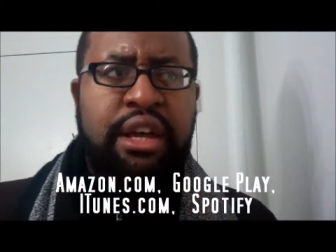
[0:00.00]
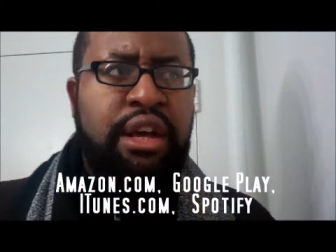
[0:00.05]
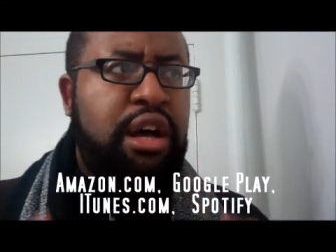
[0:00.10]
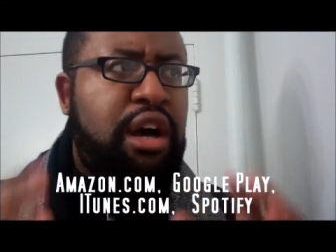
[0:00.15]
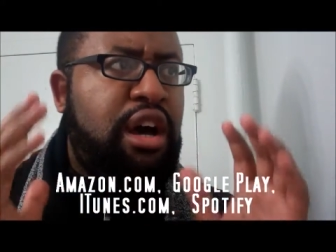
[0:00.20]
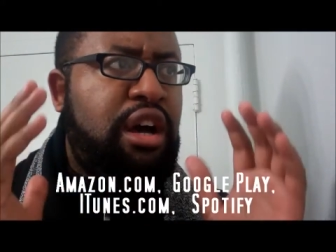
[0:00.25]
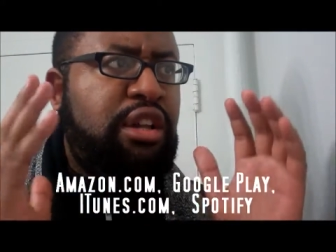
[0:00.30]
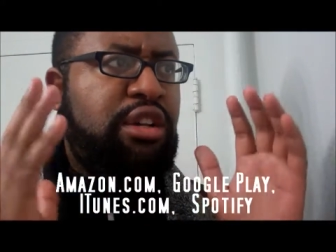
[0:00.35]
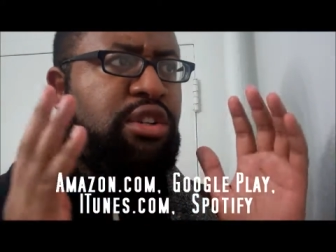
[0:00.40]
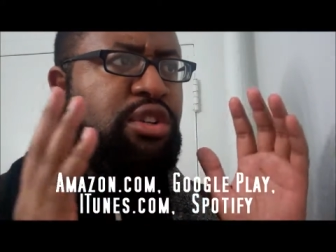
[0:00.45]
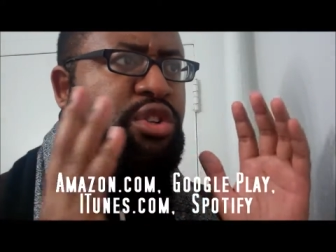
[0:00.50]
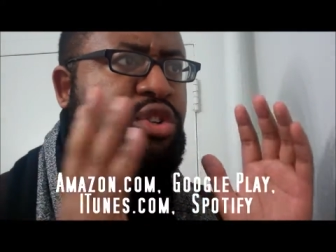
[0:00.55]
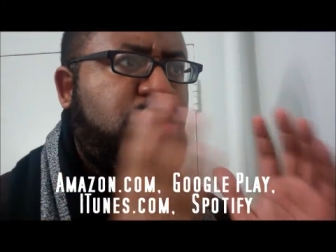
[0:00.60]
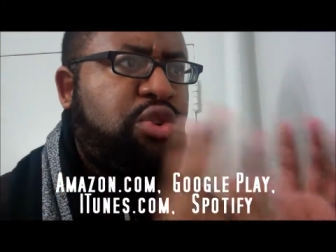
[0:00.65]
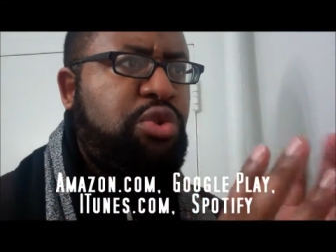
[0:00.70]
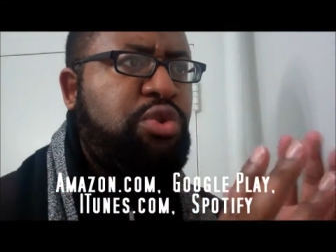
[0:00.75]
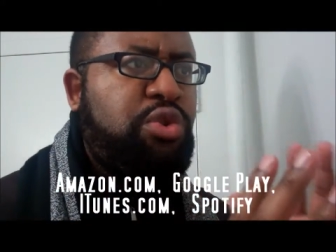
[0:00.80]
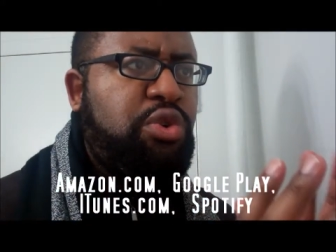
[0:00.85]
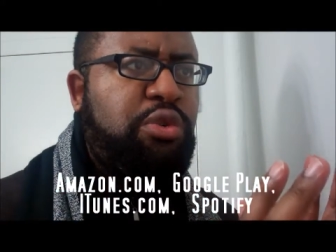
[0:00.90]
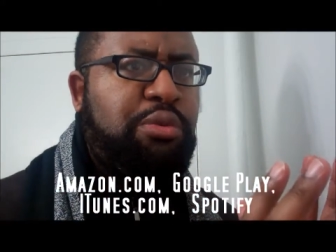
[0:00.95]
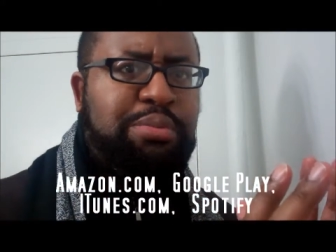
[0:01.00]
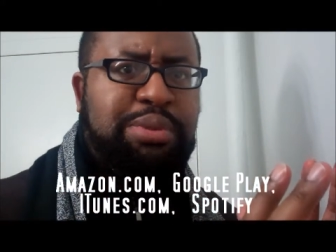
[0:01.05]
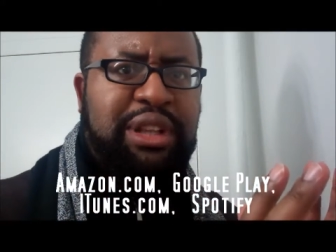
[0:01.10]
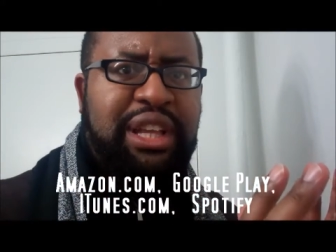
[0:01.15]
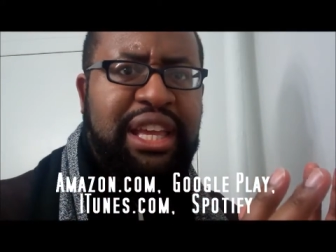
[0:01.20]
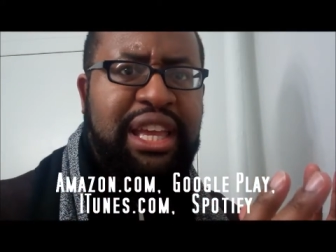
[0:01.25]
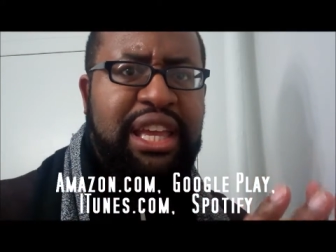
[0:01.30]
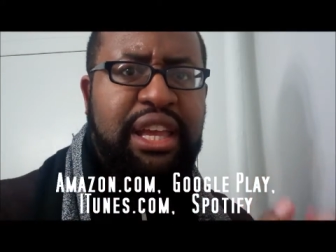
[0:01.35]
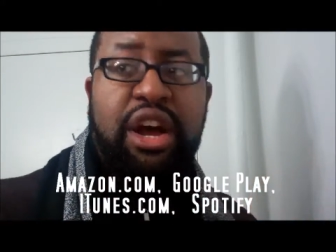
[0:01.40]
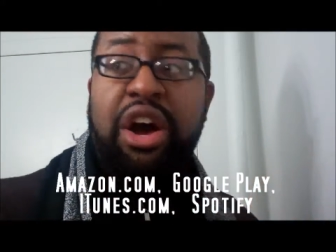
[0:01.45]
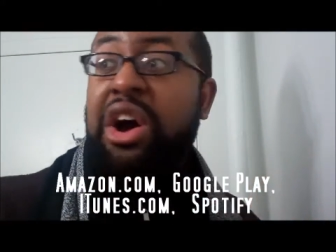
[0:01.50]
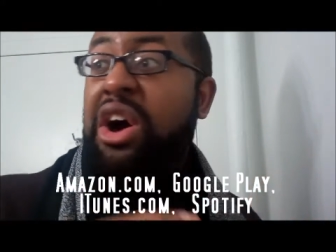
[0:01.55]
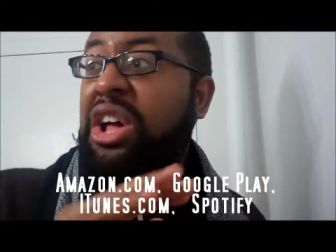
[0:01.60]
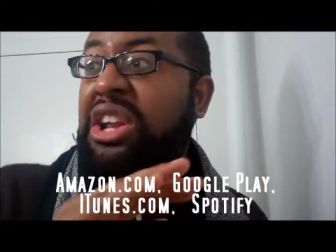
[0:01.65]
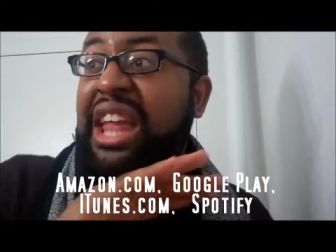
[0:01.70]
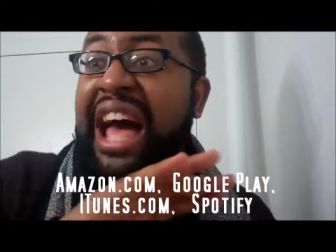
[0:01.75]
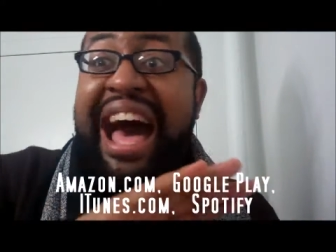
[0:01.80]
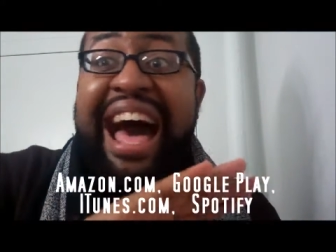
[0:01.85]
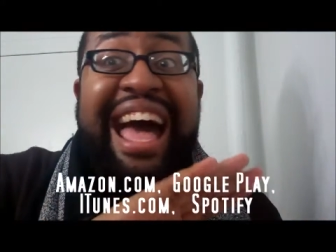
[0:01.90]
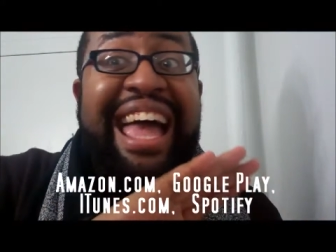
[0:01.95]
on Google Play,
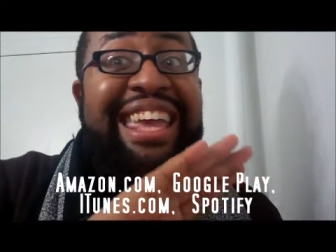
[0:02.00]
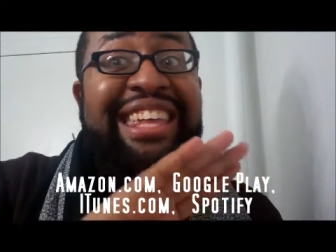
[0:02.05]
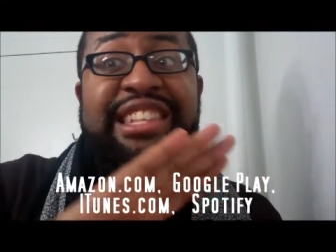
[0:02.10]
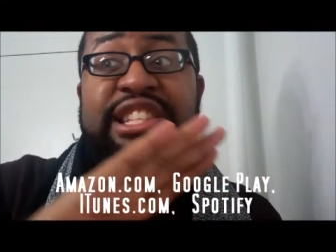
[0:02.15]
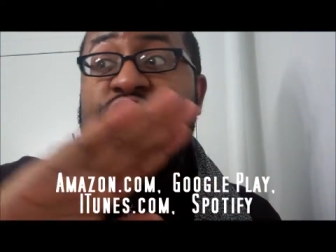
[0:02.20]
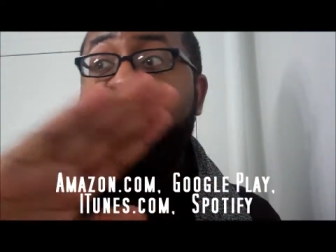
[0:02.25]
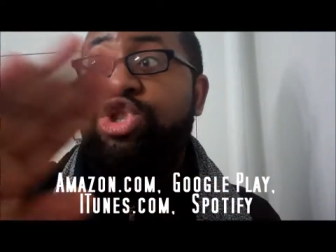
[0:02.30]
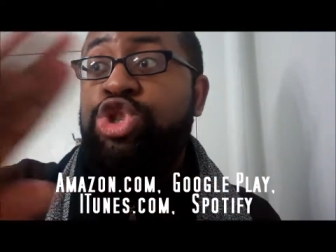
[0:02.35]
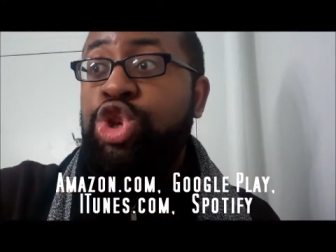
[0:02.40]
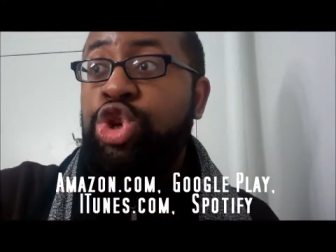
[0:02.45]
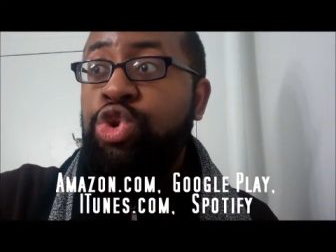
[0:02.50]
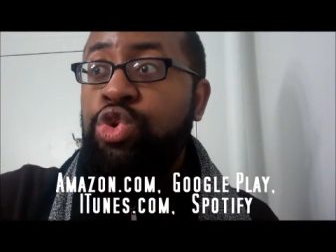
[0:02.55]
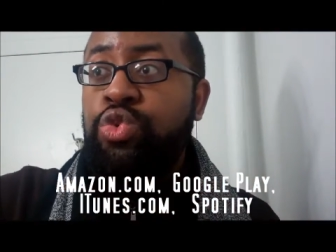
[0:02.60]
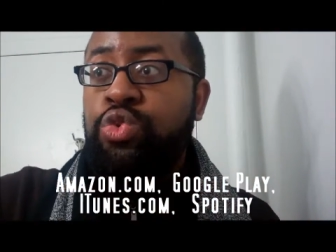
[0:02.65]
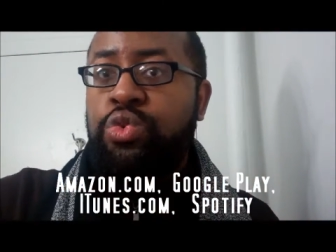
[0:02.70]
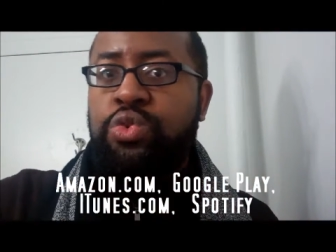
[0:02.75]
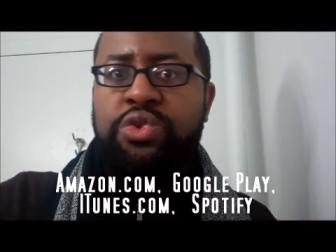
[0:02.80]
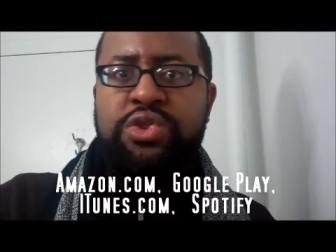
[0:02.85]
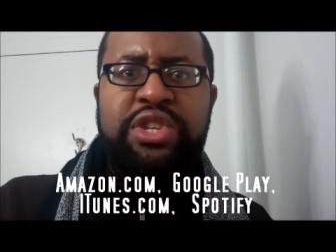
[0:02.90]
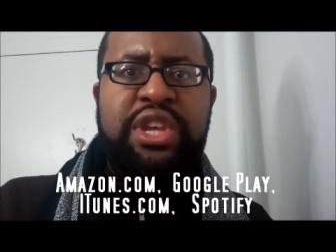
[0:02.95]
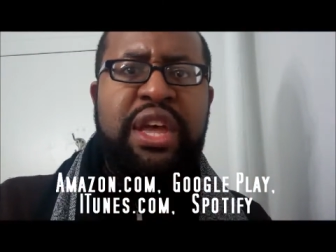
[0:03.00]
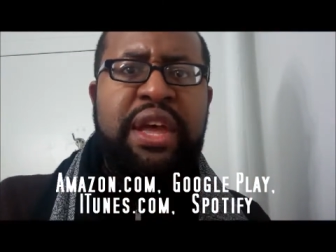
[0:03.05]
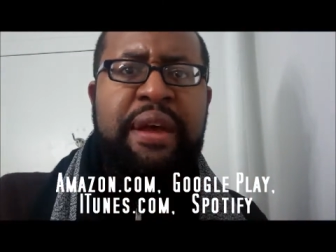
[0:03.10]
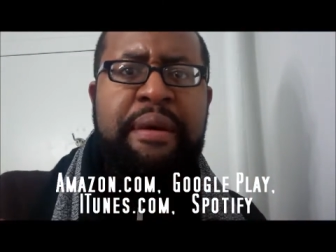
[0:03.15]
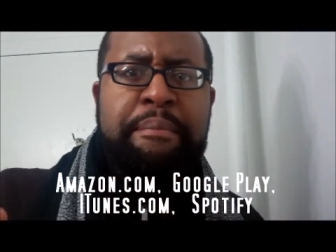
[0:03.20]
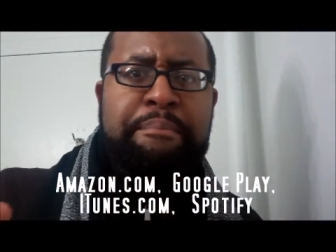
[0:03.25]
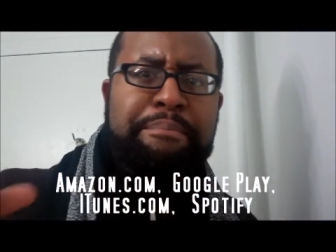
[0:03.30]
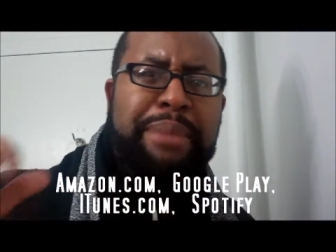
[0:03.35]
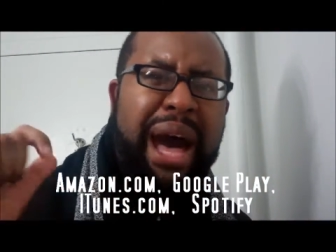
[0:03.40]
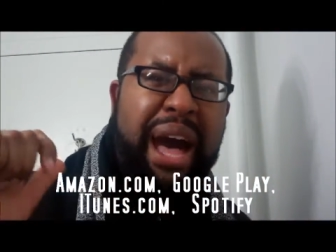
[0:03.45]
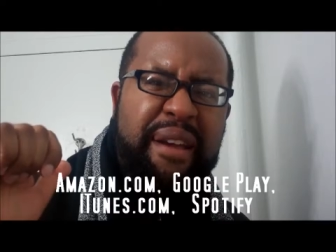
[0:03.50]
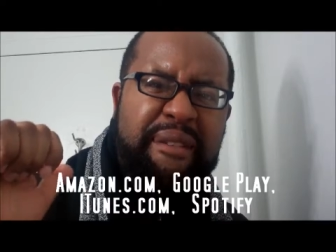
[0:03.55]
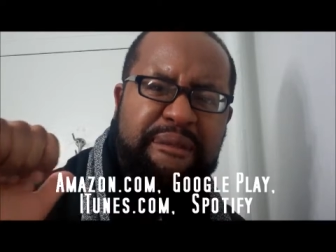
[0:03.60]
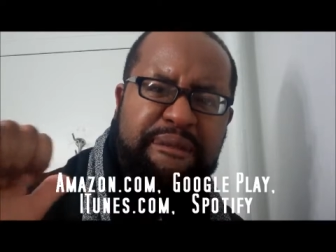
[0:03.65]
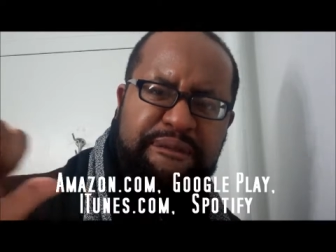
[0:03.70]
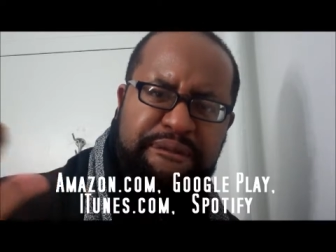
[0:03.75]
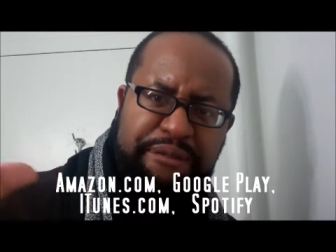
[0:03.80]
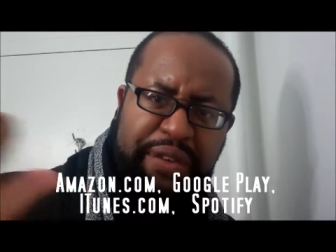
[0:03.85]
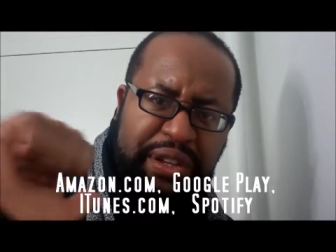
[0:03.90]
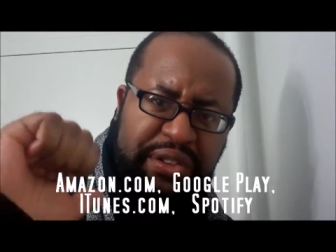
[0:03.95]
on iTunes by
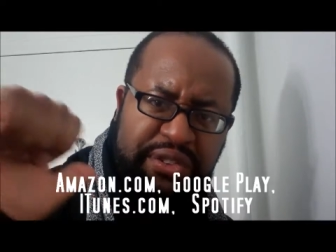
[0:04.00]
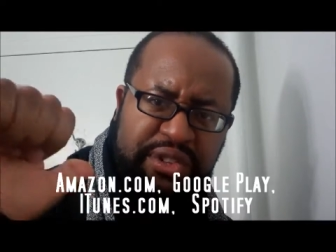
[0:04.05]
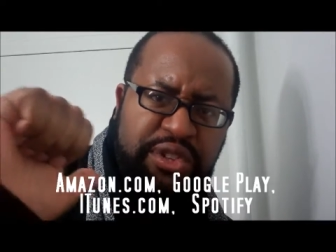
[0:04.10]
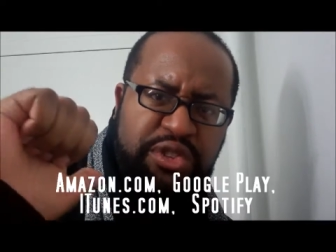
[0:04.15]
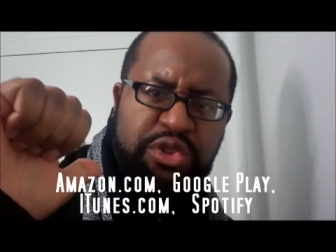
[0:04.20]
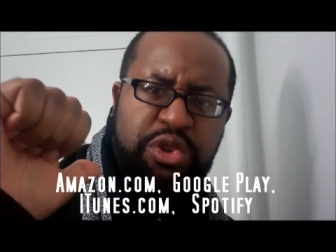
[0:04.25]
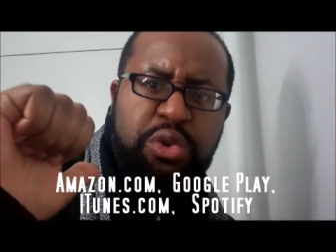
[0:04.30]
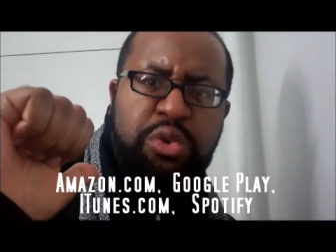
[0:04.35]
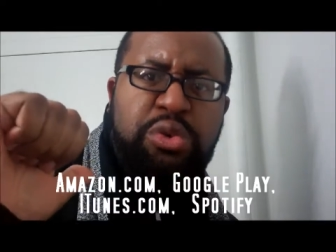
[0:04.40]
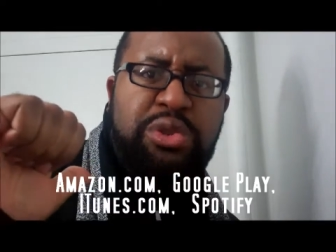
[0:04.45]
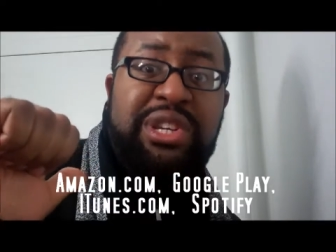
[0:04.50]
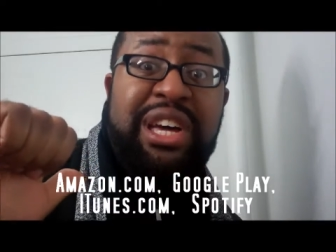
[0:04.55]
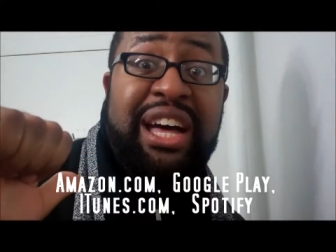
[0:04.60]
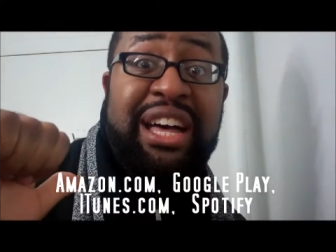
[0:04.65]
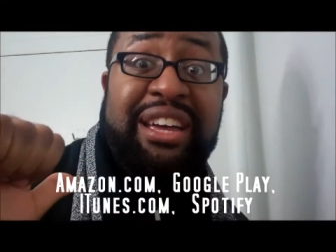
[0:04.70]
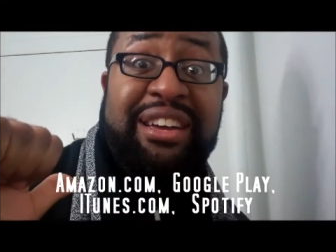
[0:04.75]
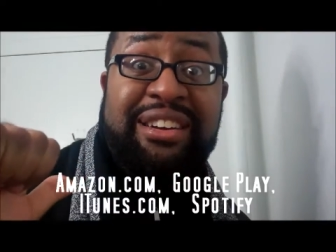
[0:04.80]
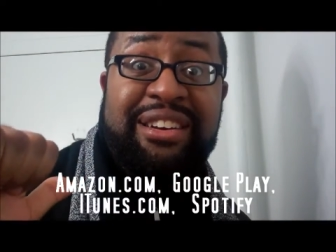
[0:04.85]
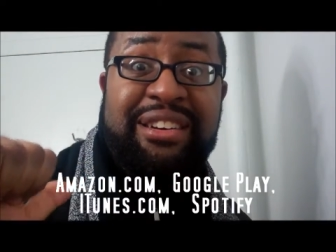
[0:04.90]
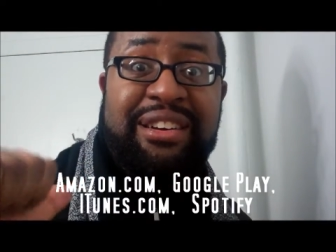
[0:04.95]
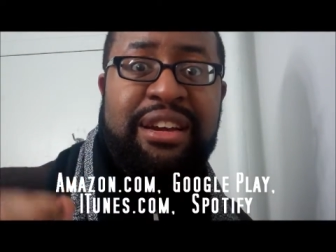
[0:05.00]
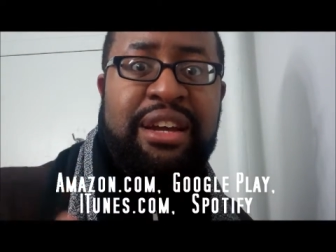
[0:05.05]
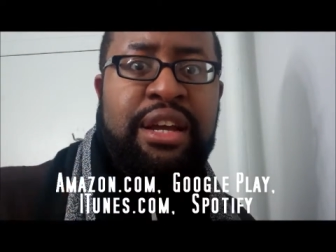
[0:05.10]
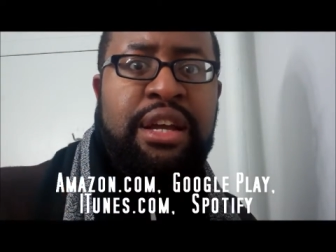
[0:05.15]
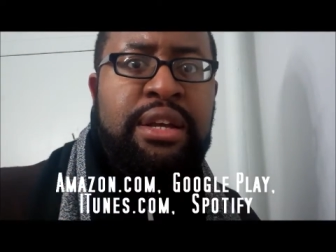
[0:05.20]
Fuzzy Soul Tiger.